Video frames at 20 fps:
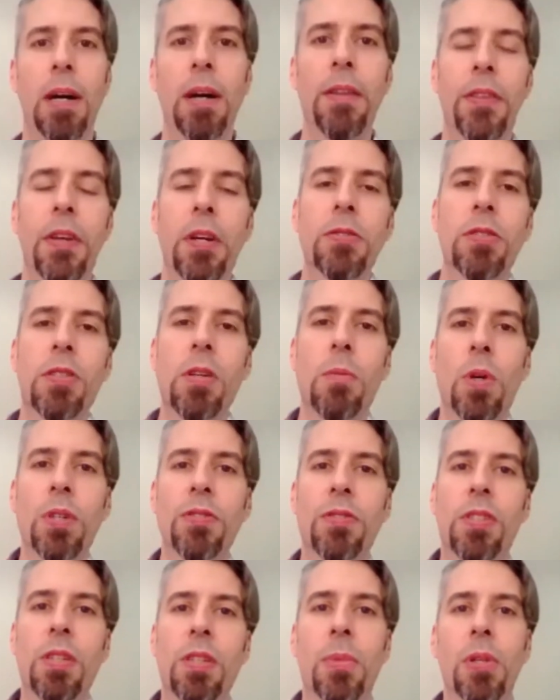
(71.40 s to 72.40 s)
They're somewhat
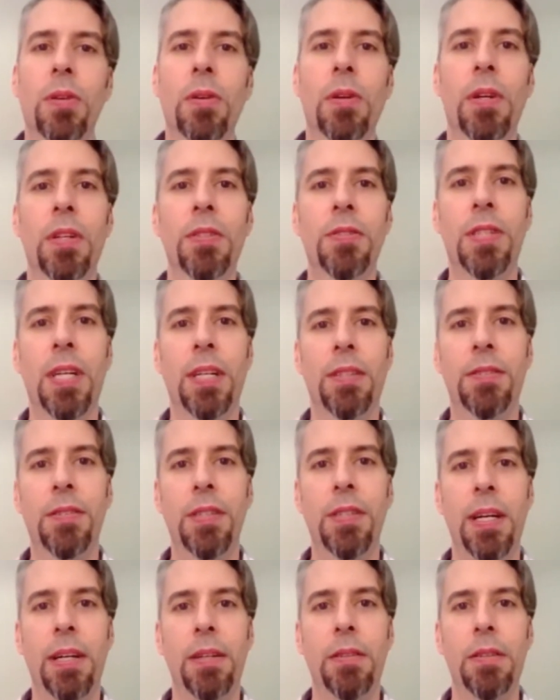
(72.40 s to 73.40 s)
similar in the sense
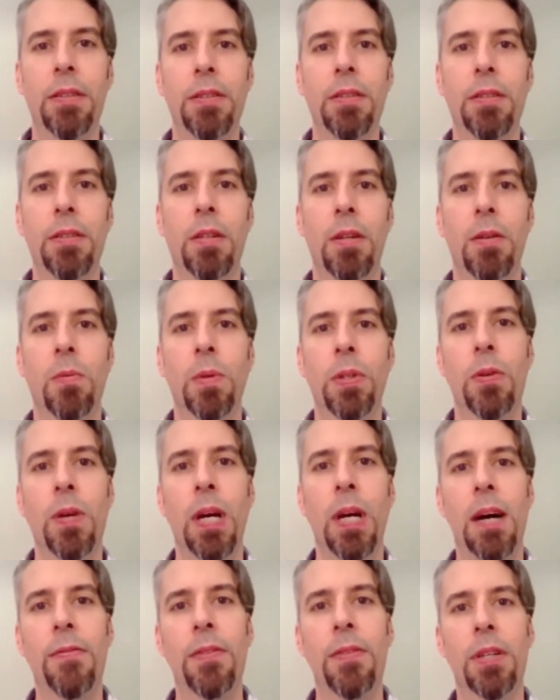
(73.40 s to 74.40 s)
that, you know, when you
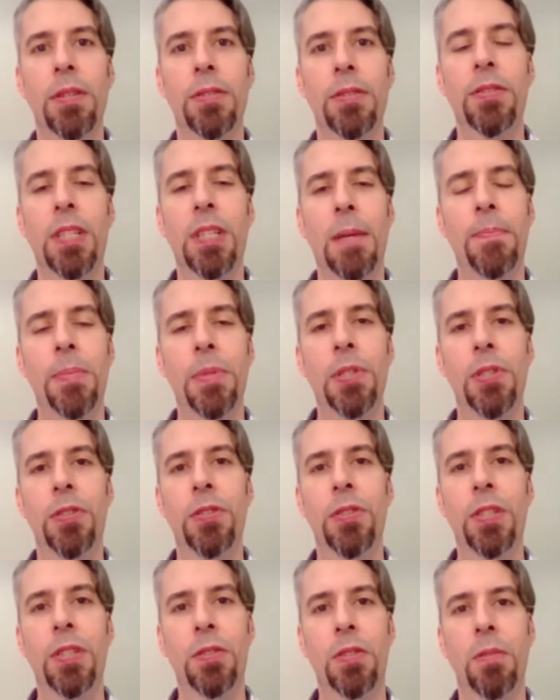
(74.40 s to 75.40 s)
have a septage
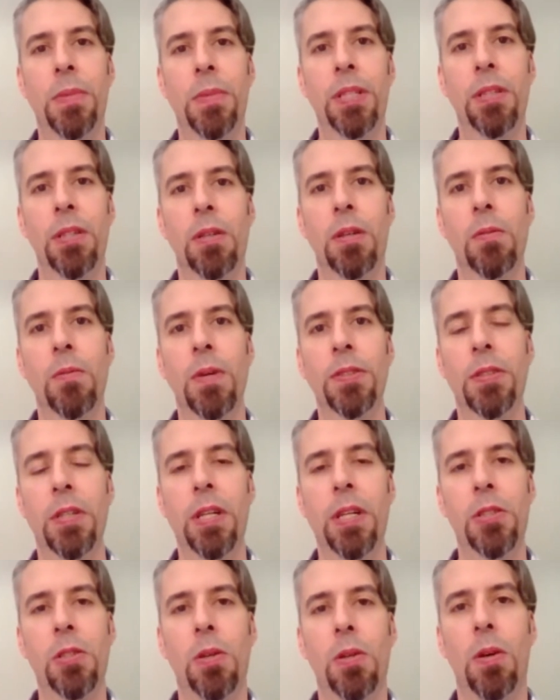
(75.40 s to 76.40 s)
system at your
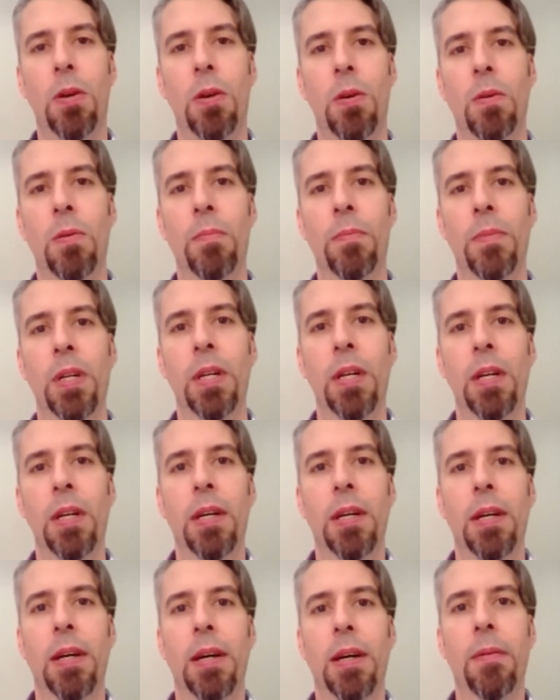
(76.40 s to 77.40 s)
residential home,
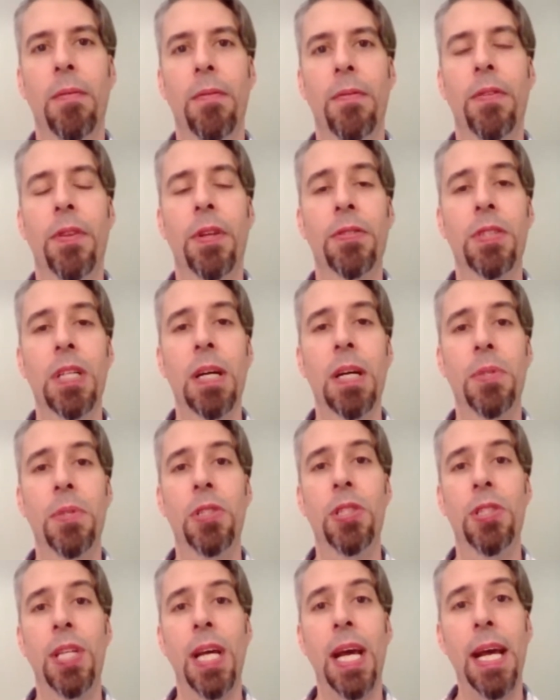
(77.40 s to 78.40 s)
the
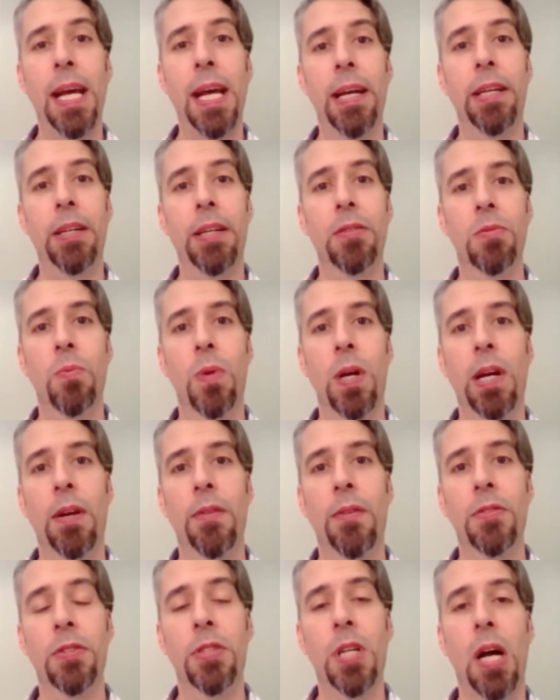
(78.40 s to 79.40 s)
septage tank is
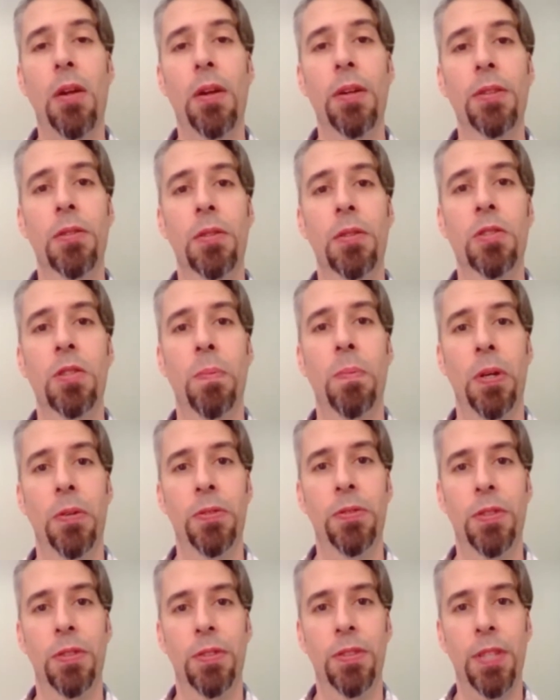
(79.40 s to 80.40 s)
where the solids are
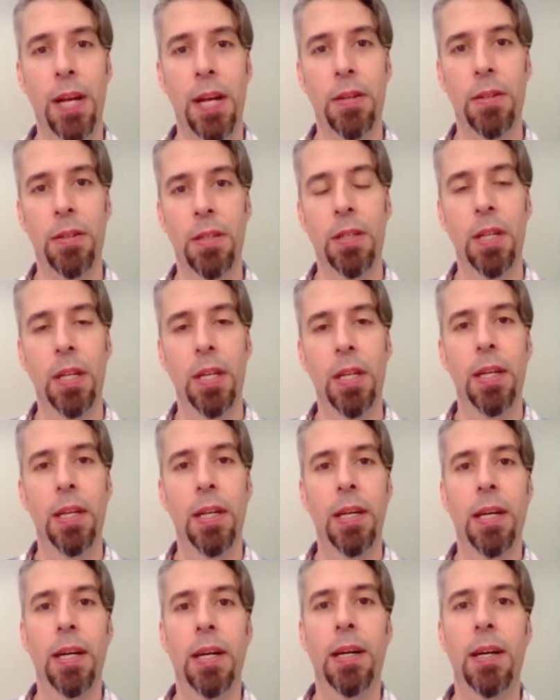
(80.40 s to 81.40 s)
supposed to settle,
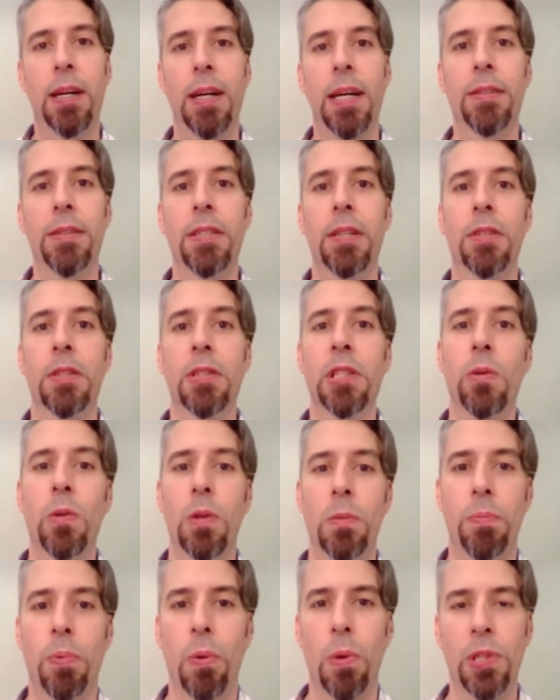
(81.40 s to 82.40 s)
and then the
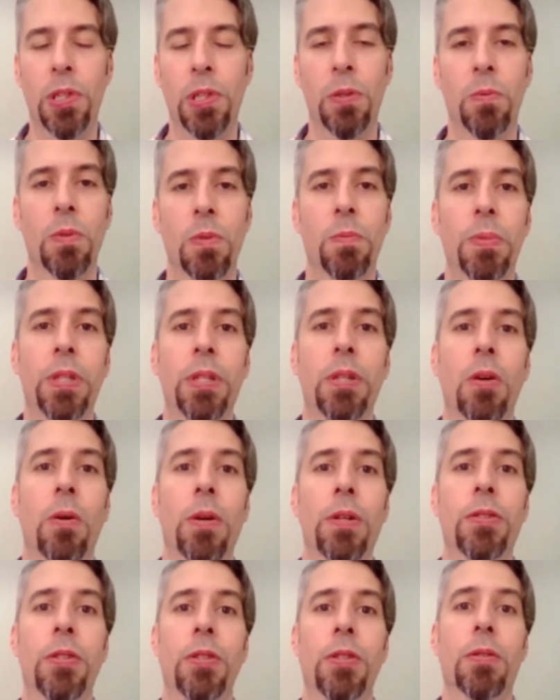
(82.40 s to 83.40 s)
liquid portion would be
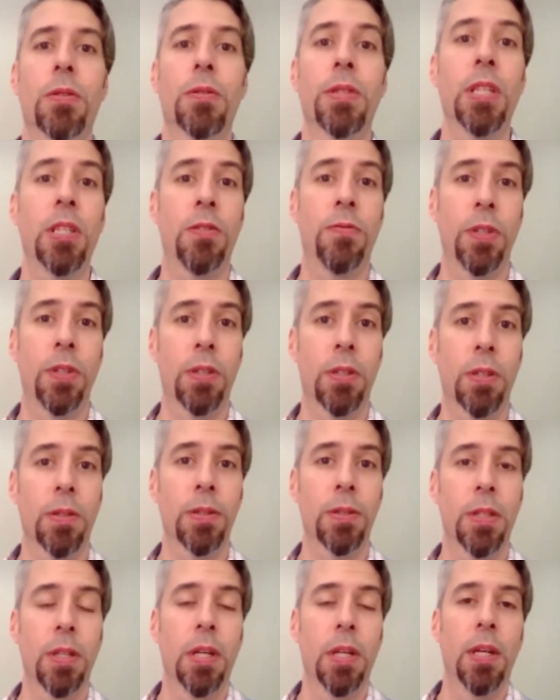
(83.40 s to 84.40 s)
going to your leach
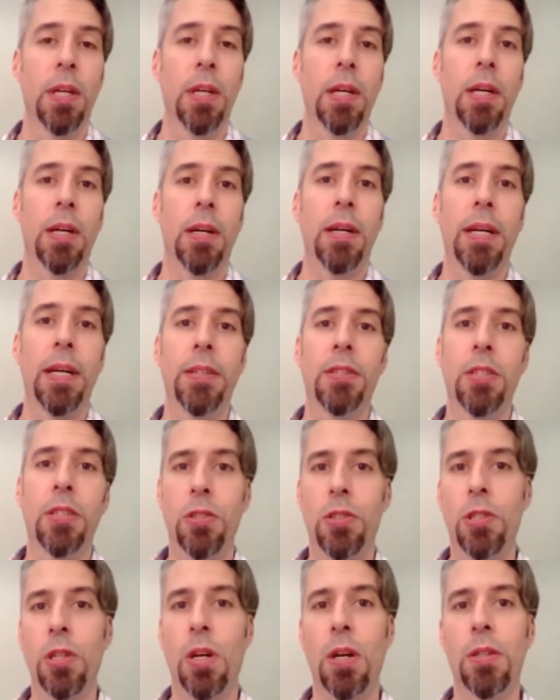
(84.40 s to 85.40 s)
field and
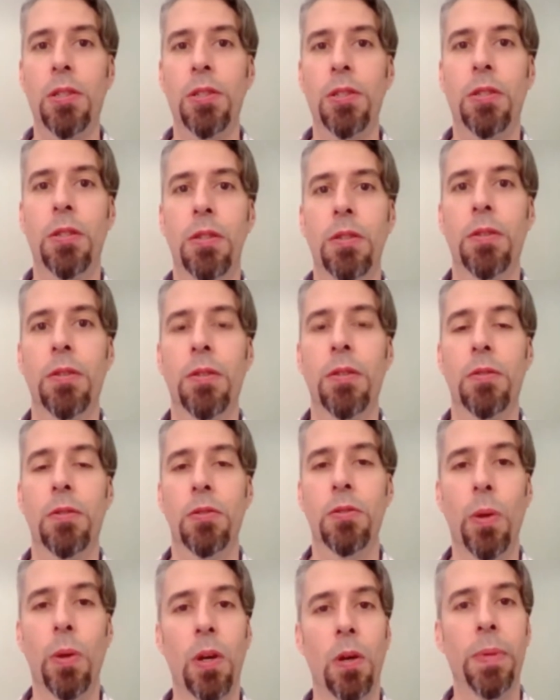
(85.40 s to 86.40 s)
discharged to the
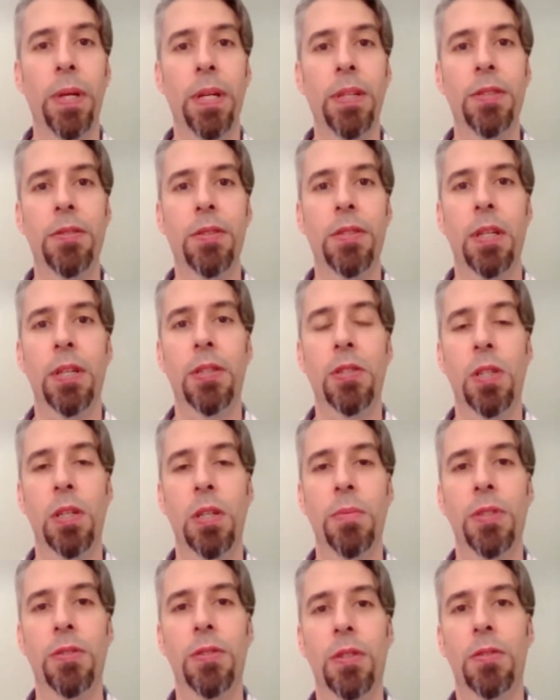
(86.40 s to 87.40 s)
soil-based
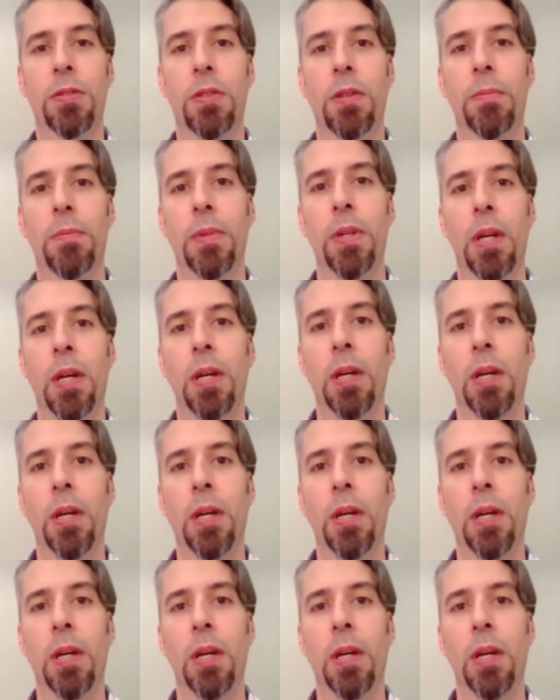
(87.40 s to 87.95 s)
treatment system.